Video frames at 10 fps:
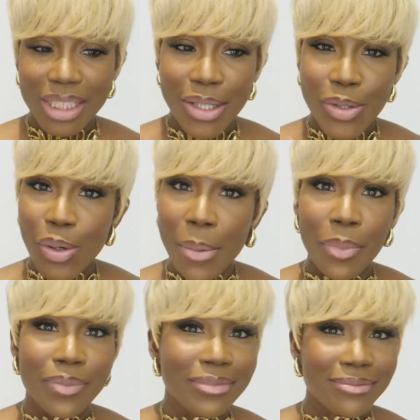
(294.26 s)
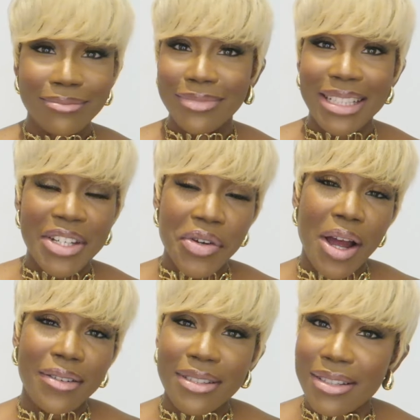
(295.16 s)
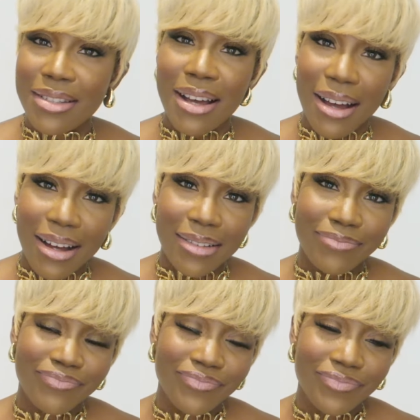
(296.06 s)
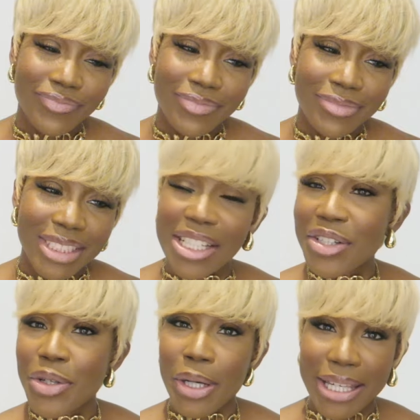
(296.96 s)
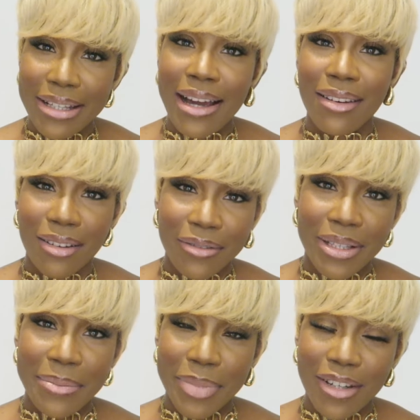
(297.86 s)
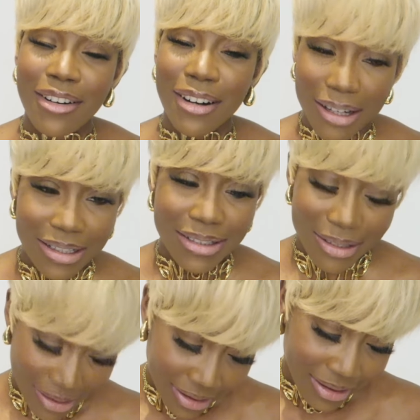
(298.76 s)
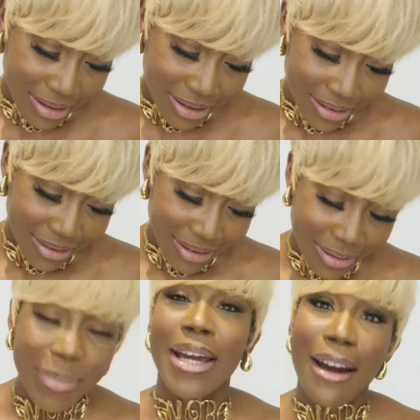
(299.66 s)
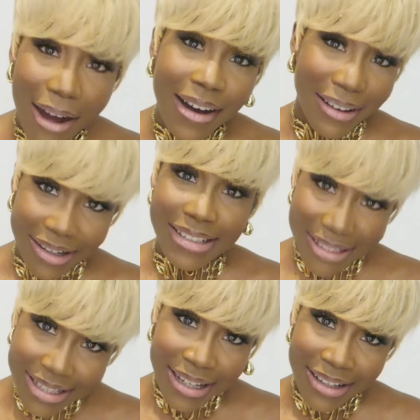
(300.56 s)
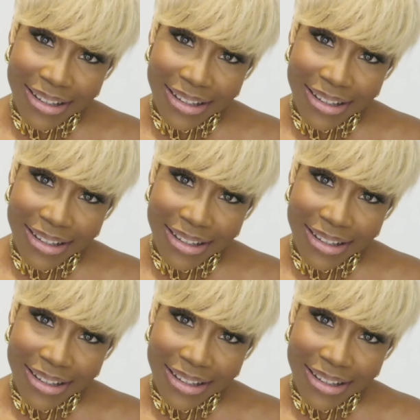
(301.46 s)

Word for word: so um these trousers are they're just lucky that I love them because because